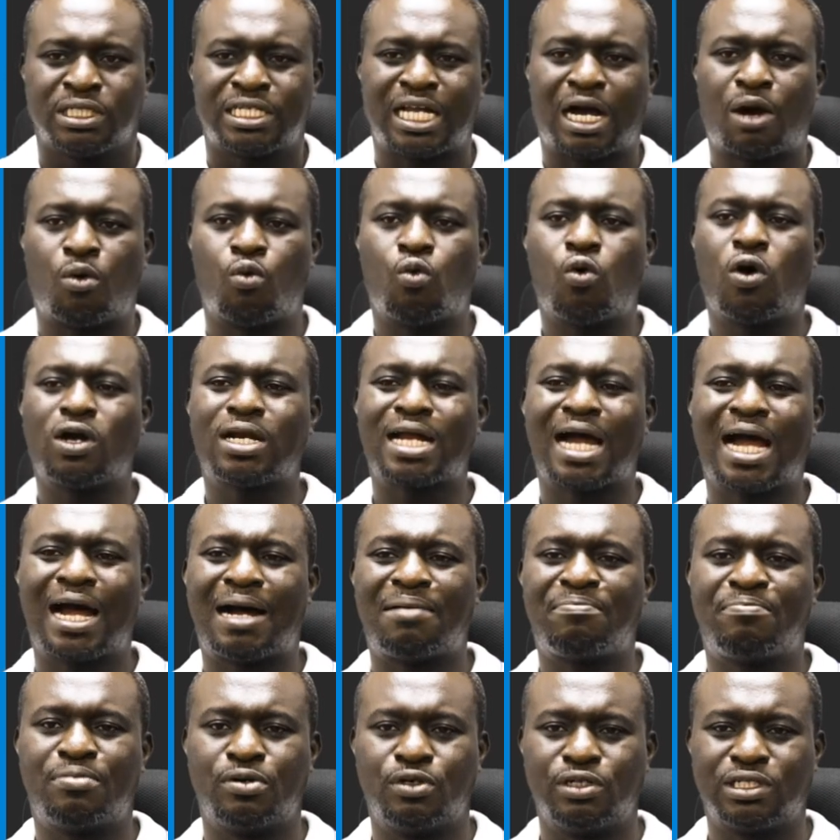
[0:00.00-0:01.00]
Now, what
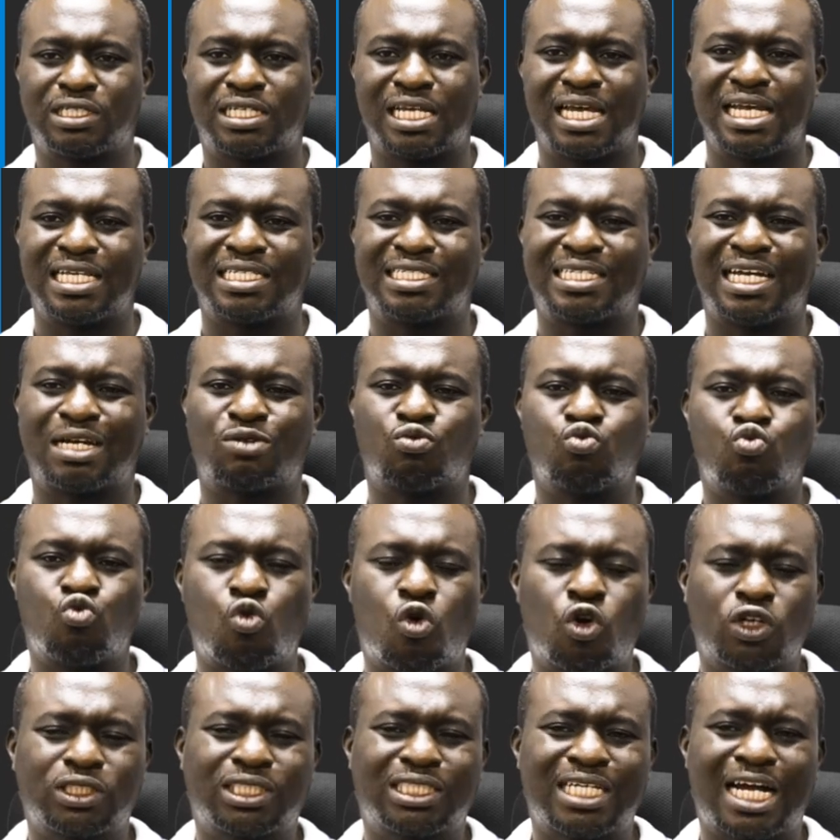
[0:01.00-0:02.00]
happens is that
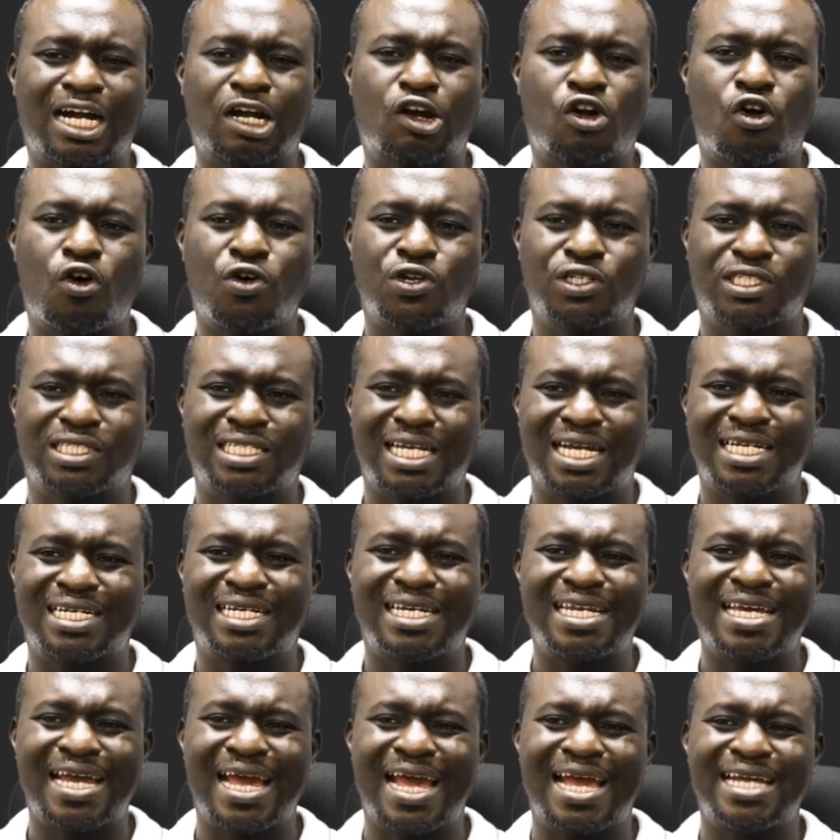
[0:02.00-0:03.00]
water
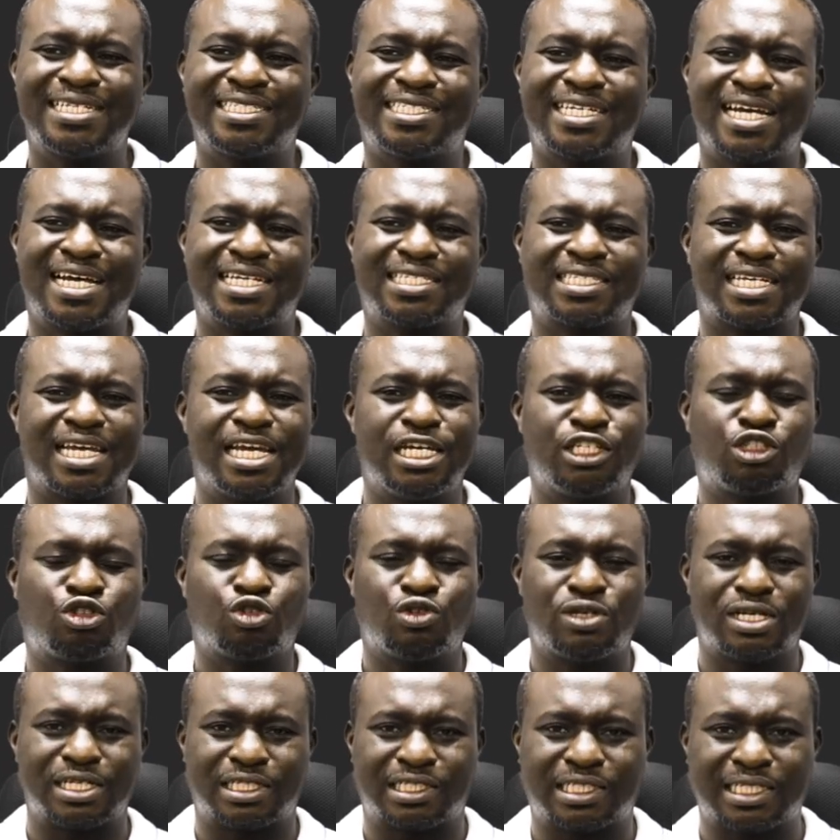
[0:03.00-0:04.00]
constantly enters
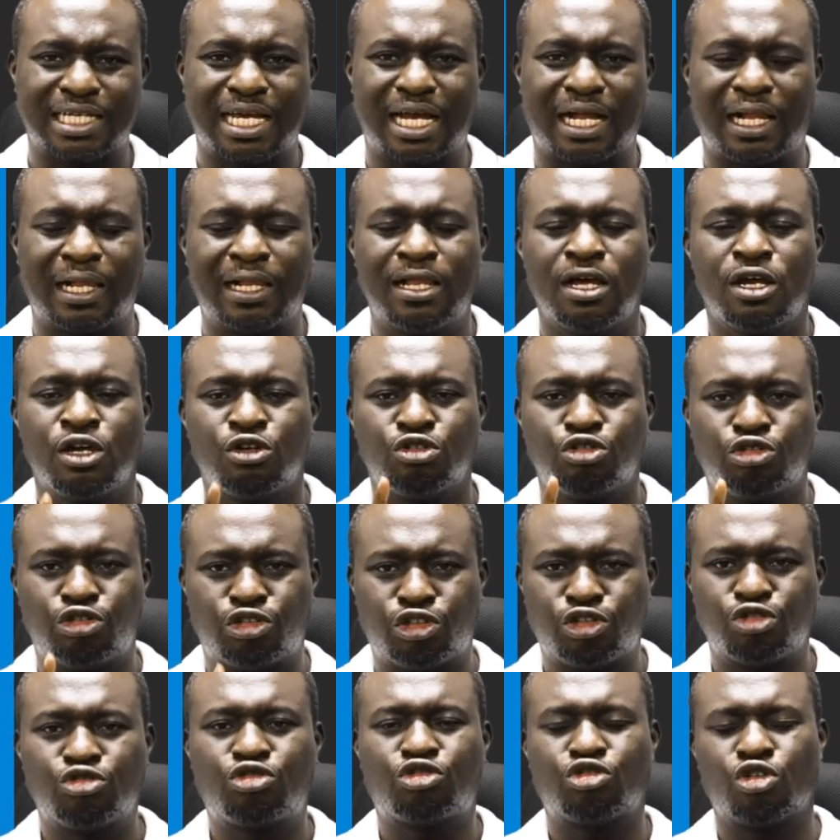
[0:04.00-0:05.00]
into the cell
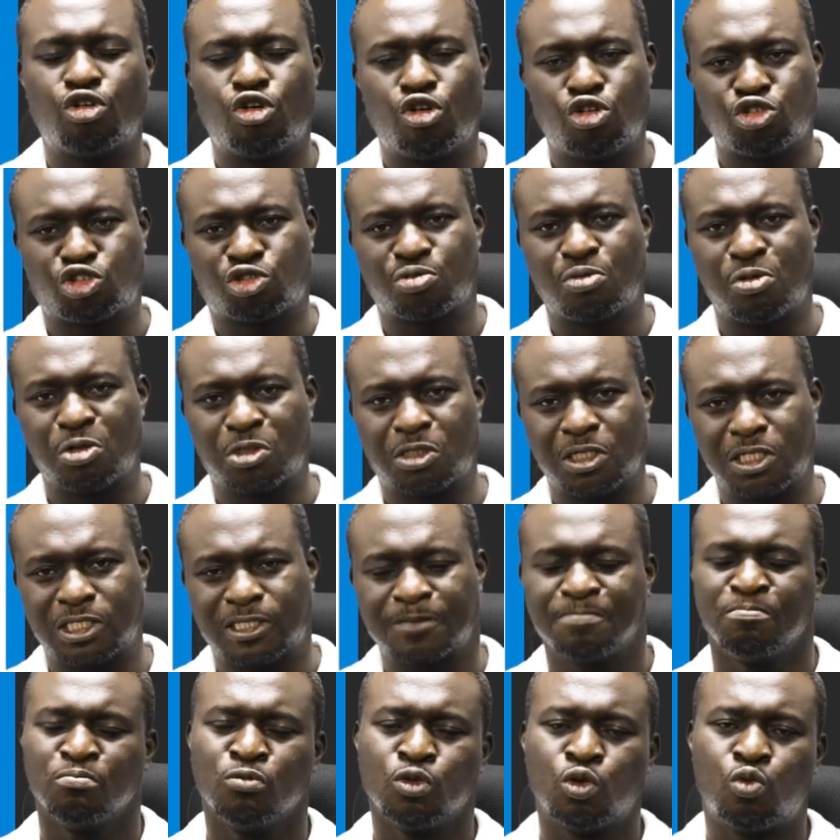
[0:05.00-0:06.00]
due to
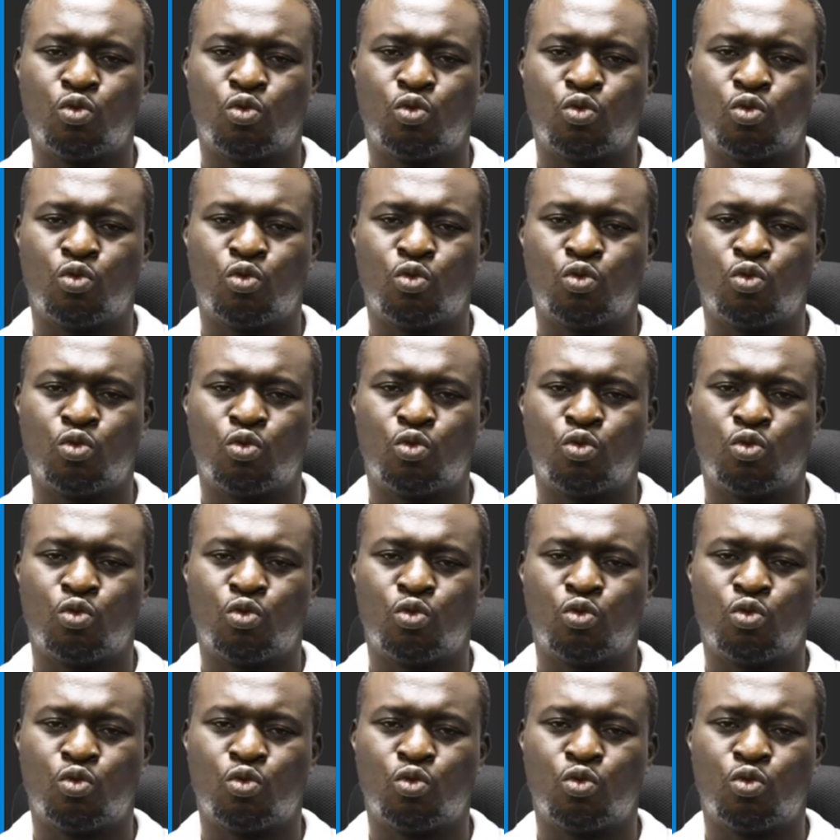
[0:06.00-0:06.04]
osmosis.